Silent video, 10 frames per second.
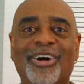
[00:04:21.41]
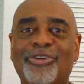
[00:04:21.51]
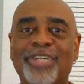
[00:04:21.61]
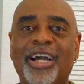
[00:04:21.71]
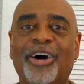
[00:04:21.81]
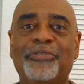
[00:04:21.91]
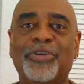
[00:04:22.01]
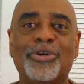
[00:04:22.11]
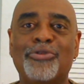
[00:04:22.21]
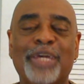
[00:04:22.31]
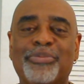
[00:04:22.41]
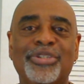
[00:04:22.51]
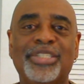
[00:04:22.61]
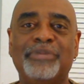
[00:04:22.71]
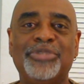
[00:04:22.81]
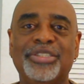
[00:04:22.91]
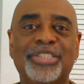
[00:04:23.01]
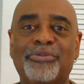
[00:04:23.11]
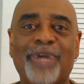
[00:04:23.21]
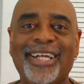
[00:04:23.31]
Only offer correct
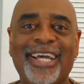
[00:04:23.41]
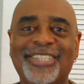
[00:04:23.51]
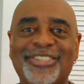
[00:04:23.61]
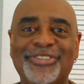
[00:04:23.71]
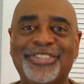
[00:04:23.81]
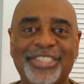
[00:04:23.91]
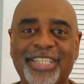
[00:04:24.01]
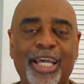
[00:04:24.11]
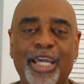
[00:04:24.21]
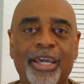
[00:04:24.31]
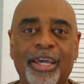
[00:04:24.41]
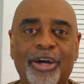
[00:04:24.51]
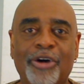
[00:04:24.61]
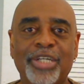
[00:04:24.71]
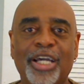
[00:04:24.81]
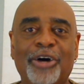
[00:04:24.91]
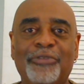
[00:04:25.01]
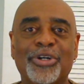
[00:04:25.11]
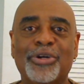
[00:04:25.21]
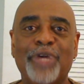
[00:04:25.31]
perceptions and right answers today. Only
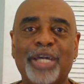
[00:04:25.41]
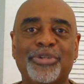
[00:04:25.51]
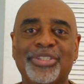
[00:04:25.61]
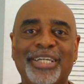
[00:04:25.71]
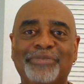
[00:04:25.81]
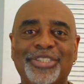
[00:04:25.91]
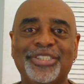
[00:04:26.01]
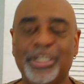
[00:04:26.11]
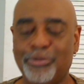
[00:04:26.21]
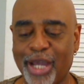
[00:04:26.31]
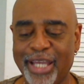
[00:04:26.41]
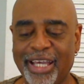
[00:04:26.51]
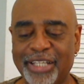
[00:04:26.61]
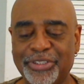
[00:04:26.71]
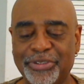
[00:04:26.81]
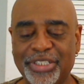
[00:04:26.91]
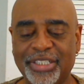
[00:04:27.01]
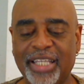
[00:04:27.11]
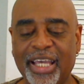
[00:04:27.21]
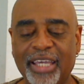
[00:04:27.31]
offer correct perceptions and right answers
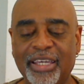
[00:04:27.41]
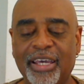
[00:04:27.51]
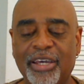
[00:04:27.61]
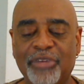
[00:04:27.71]
today